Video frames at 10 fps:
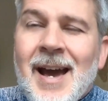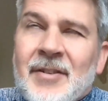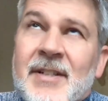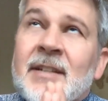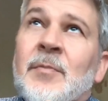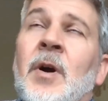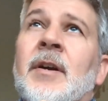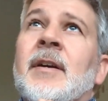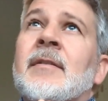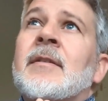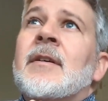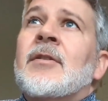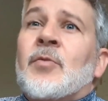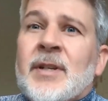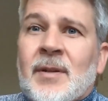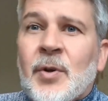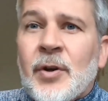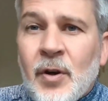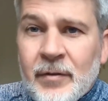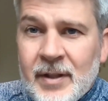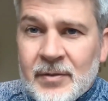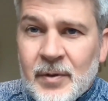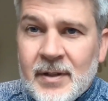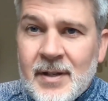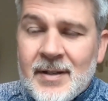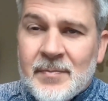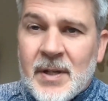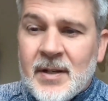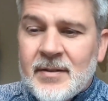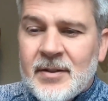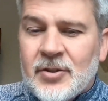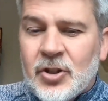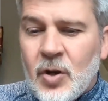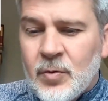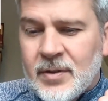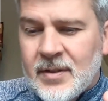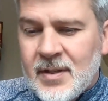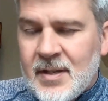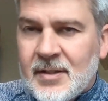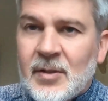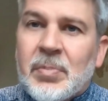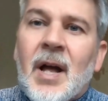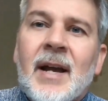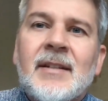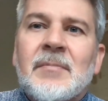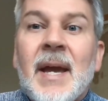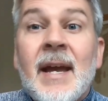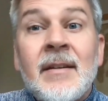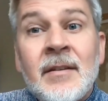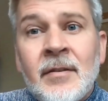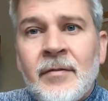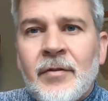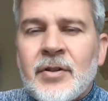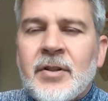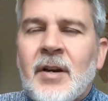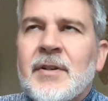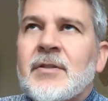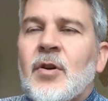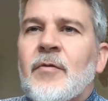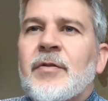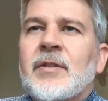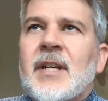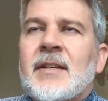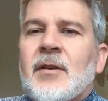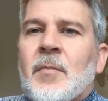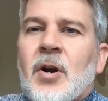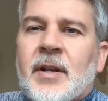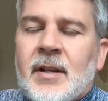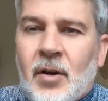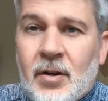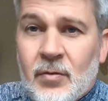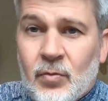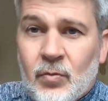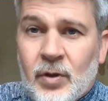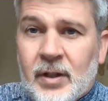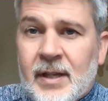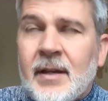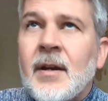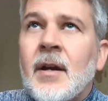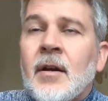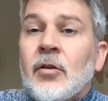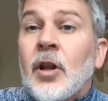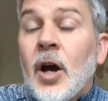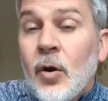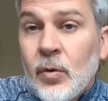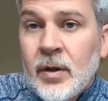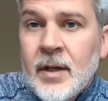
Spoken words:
And the days on market, the reason I'm going over this one is because it shows the supply and demand version of it. So if the days on market are really low,